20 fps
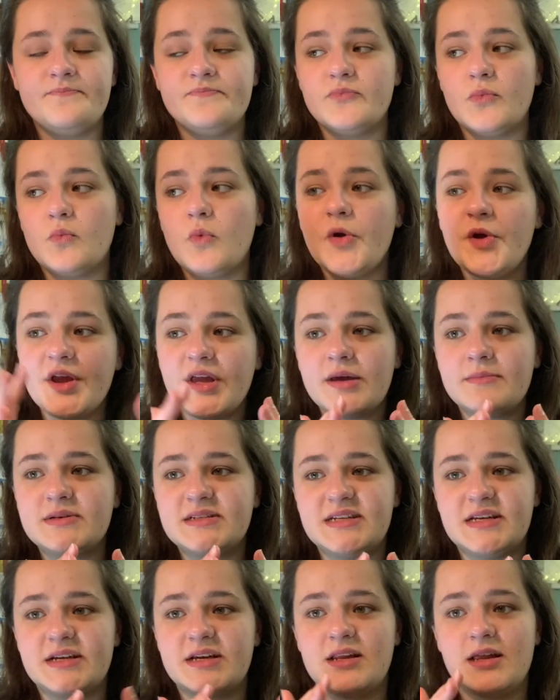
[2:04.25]
Warwick in
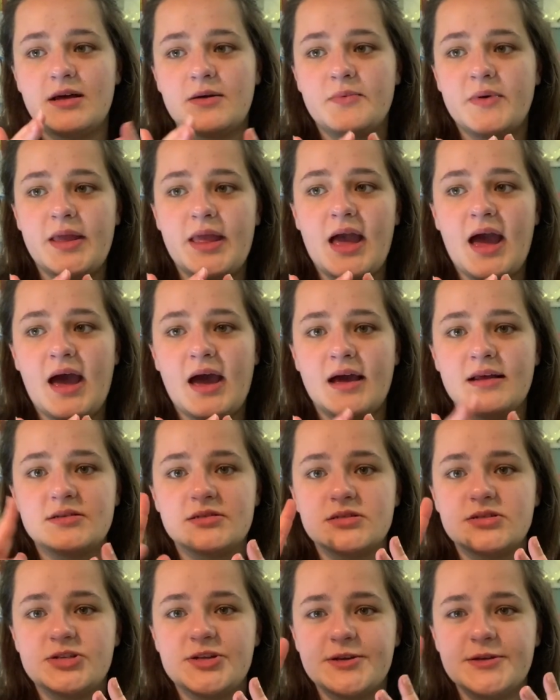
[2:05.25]
particular, we had
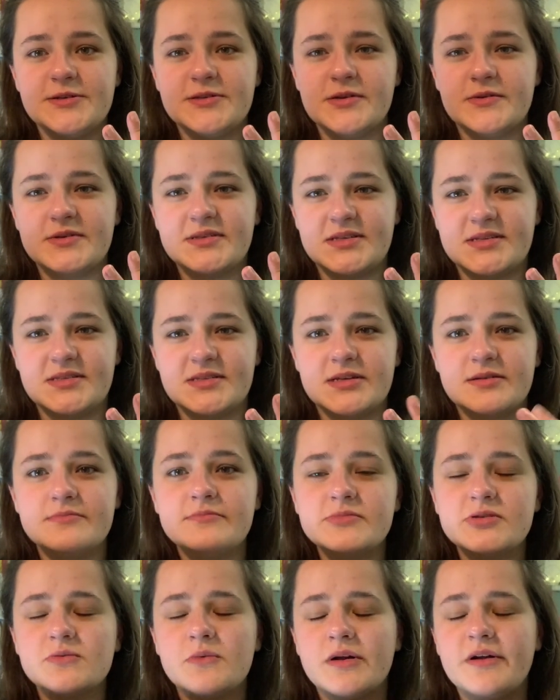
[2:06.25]
two sort of
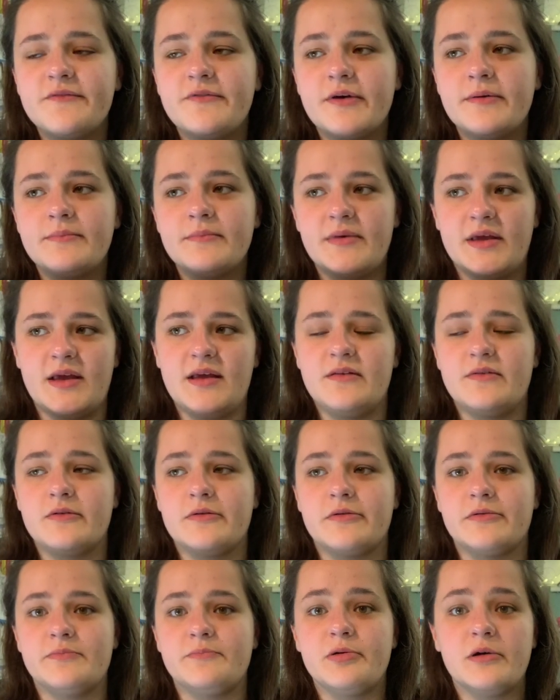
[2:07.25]
systems. One of them is
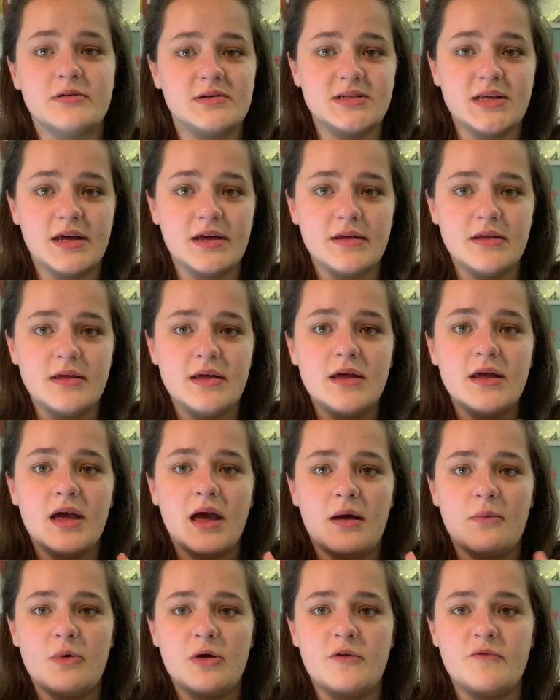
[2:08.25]
called Proctor,
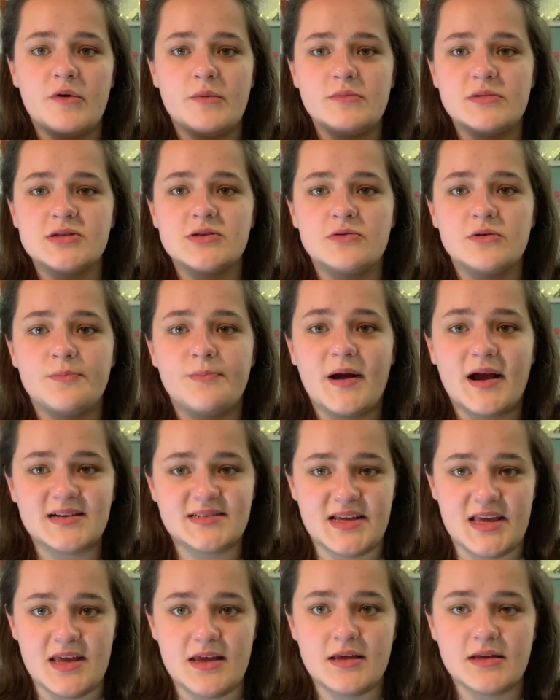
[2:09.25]
and one of them was called
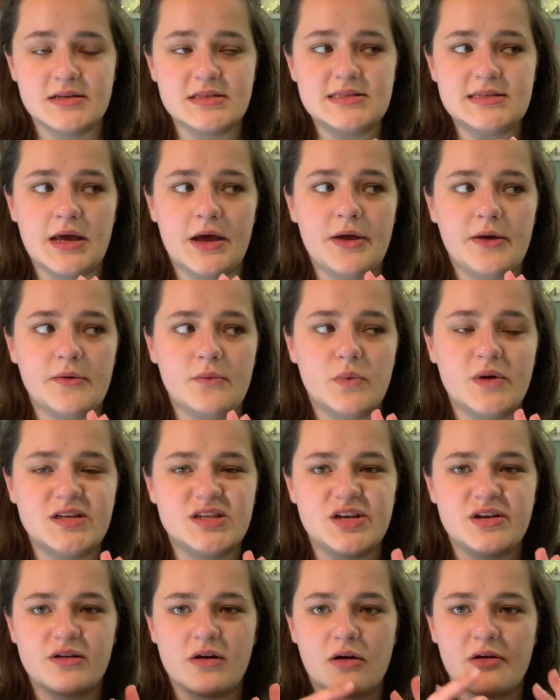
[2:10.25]
Practique. So we
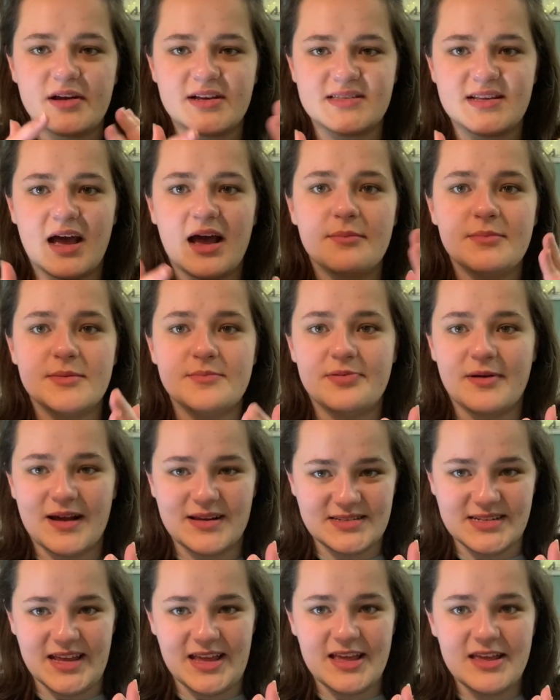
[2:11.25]
took our exam in
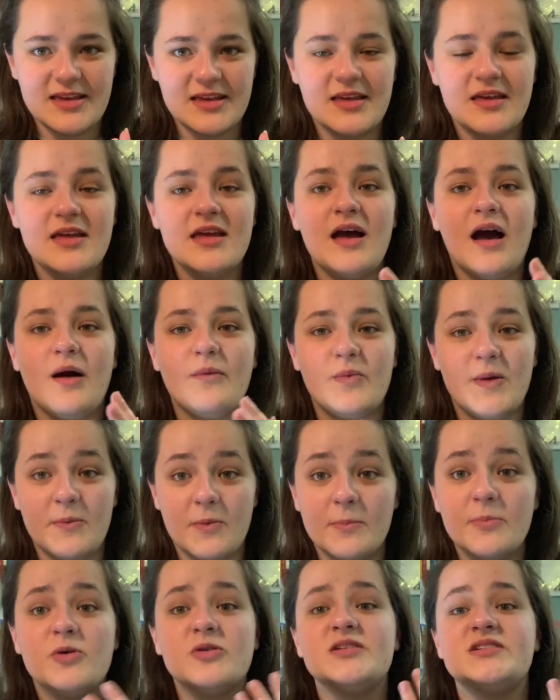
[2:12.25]
Practique and we were
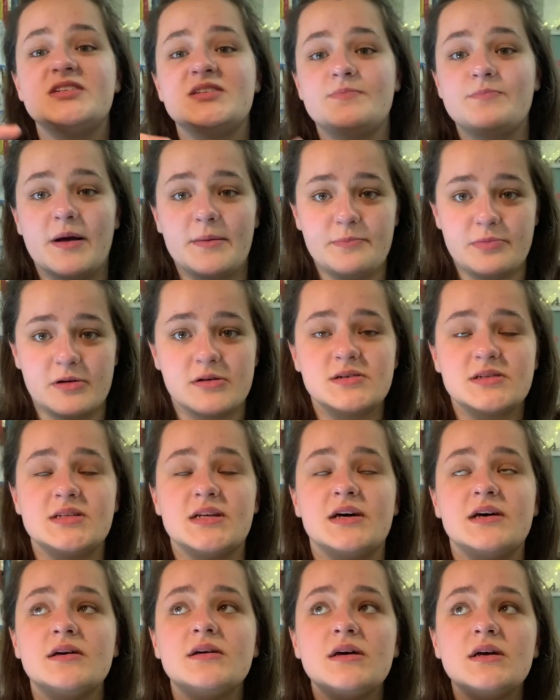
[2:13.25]
monitored by
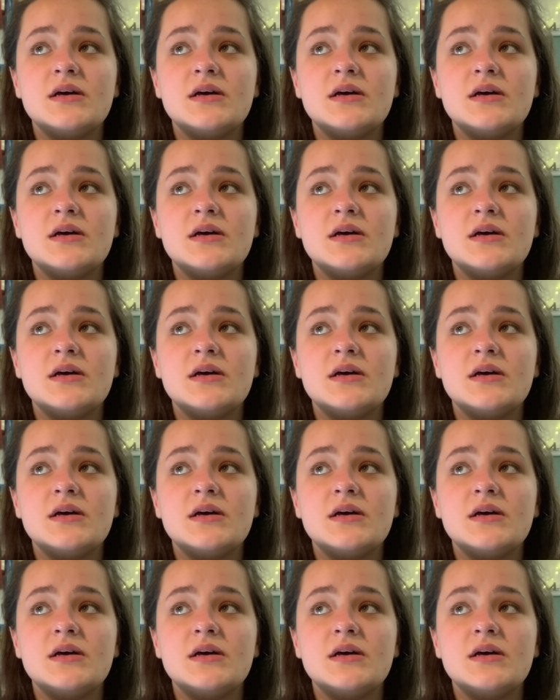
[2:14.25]
Proctor.